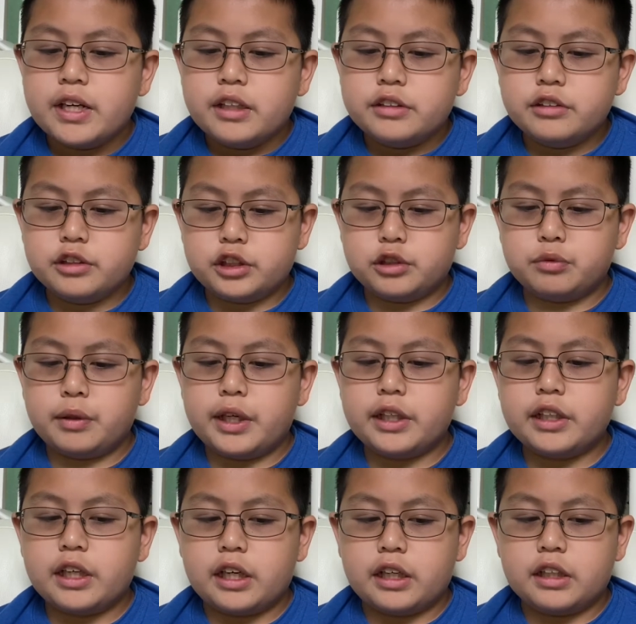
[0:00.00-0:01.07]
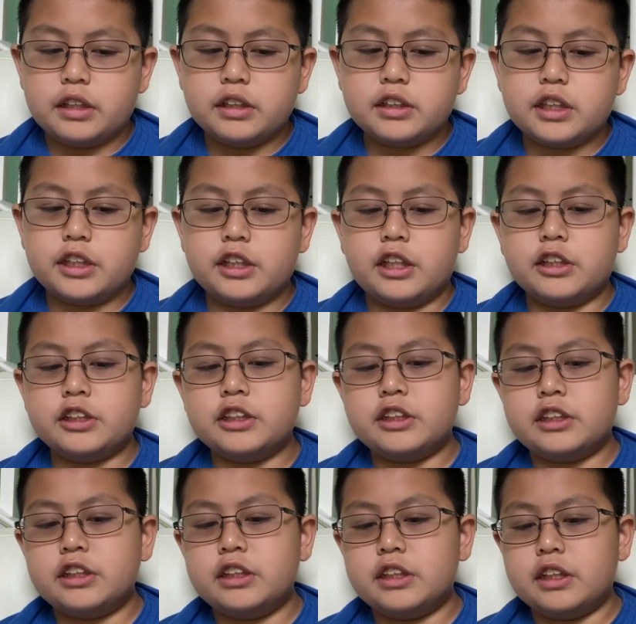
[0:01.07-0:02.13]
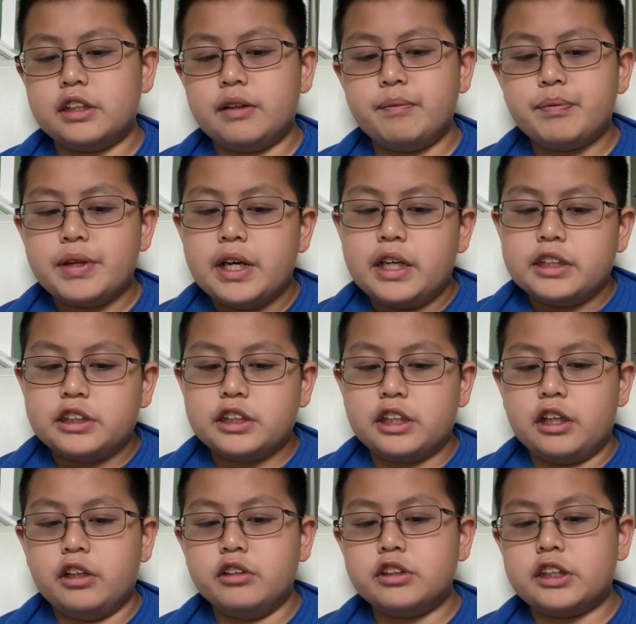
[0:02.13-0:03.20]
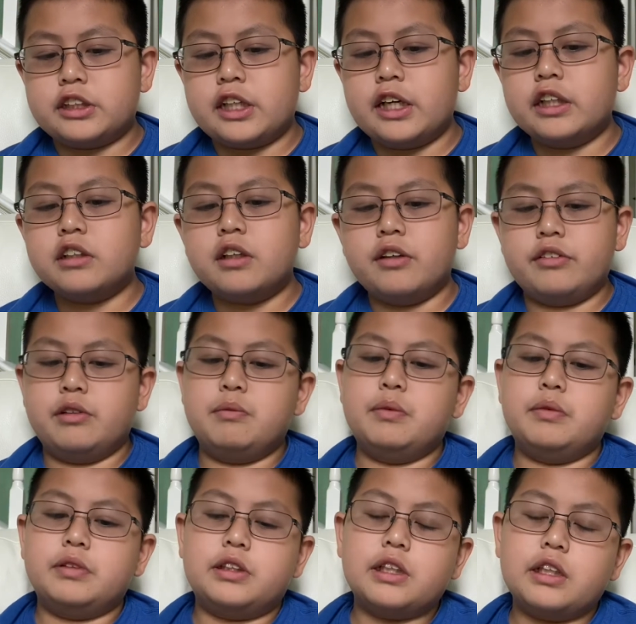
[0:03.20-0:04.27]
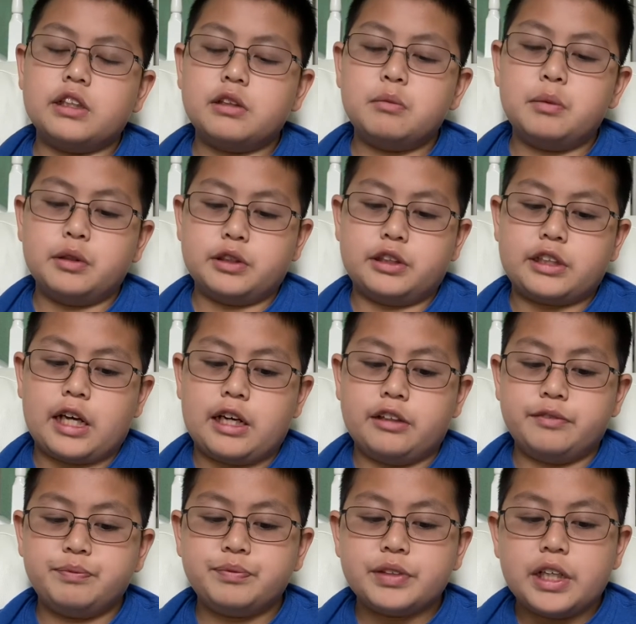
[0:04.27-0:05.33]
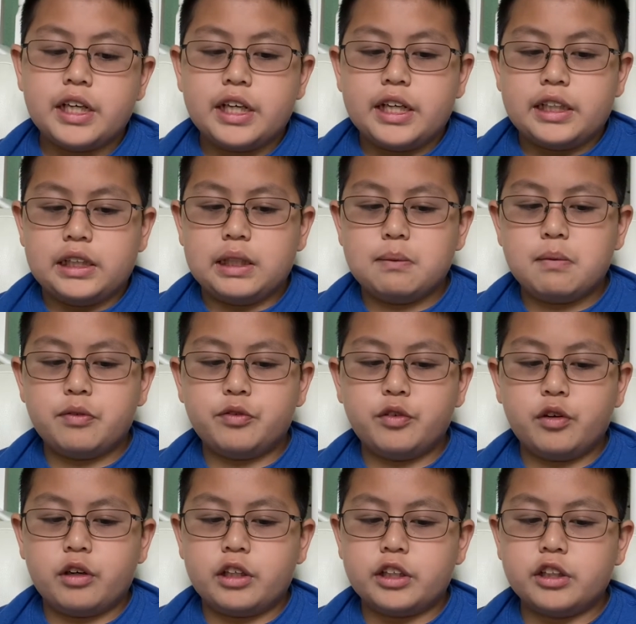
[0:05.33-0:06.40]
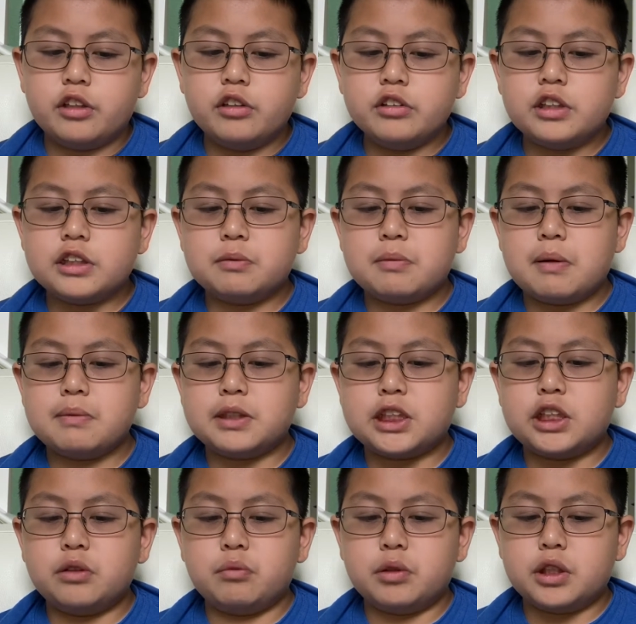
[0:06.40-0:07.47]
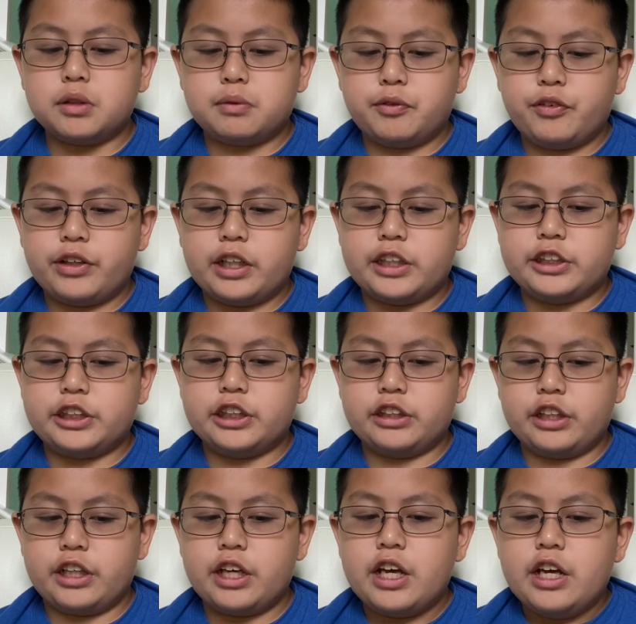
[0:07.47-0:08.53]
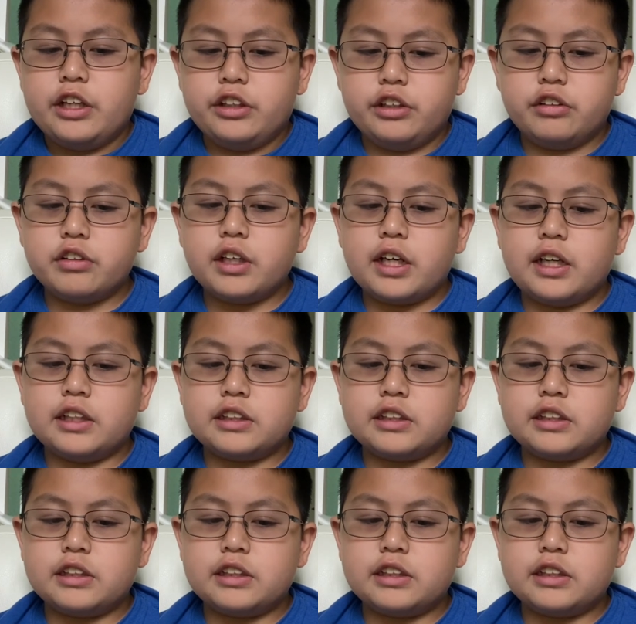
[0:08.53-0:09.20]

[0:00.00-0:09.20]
Ushuaia, Argentina, should hold the title of the southernmost town. Number four, the oldest mummies in the world were found in Chile, known as